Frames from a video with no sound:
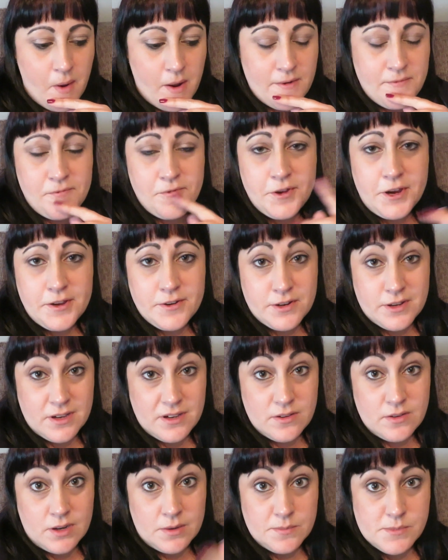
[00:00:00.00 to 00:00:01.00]
if you don't
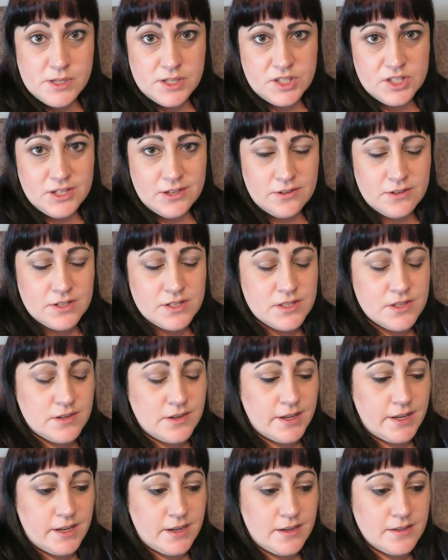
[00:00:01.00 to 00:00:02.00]
know, I'm an interior
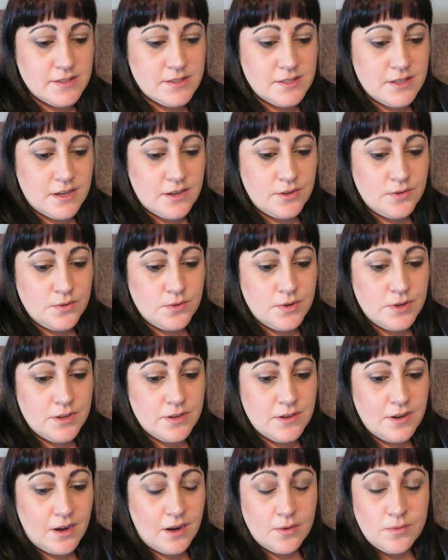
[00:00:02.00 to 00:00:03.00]
designer, so
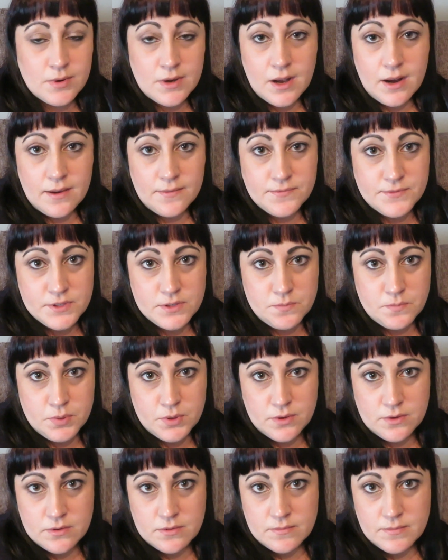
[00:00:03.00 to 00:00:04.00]
I would love to
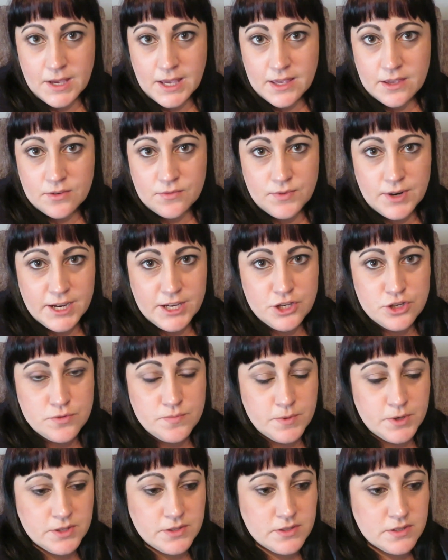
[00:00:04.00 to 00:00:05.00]
put make
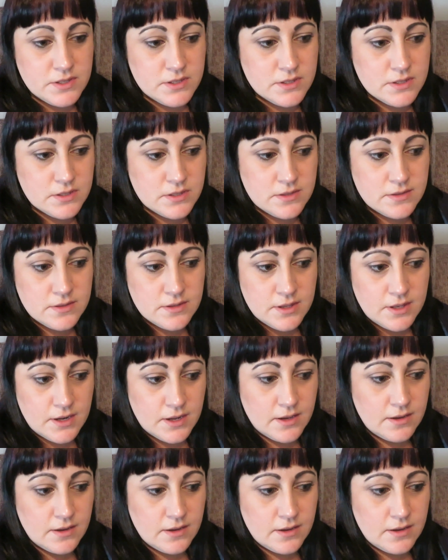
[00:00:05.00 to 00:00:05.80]
arrangements, you